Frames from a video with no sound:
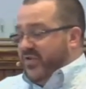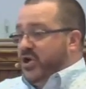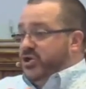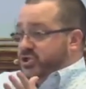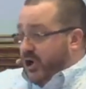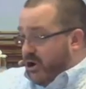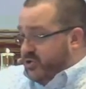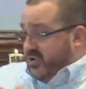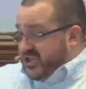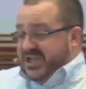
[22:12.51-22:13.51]
starts with
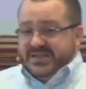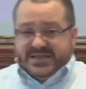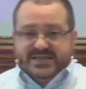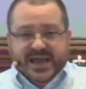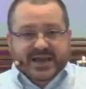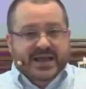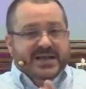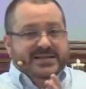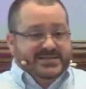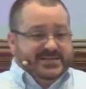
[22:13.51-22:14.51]
Jesus saying
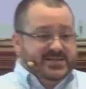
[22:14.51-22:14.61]
to his